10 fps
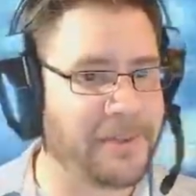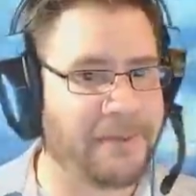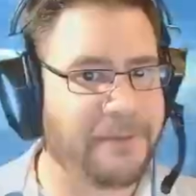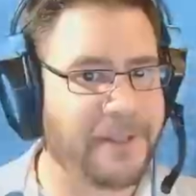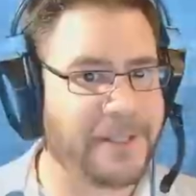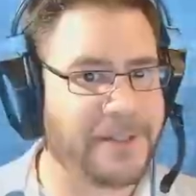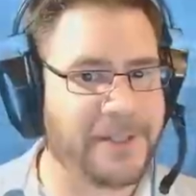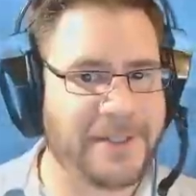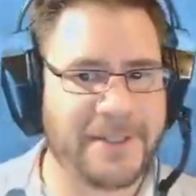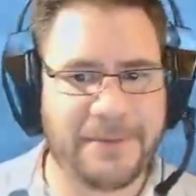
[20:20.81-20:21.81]
with
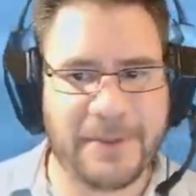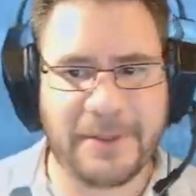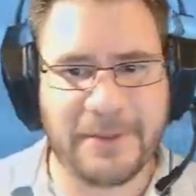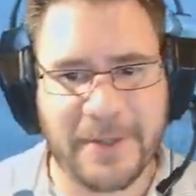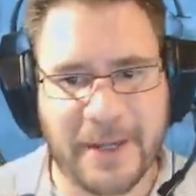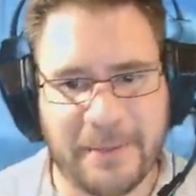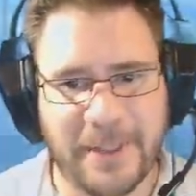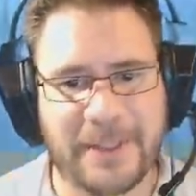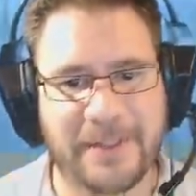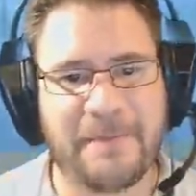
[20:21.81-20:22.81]
villages, if you know what I
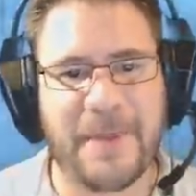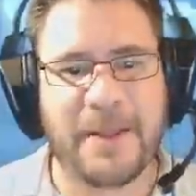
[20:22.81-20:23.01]
mean.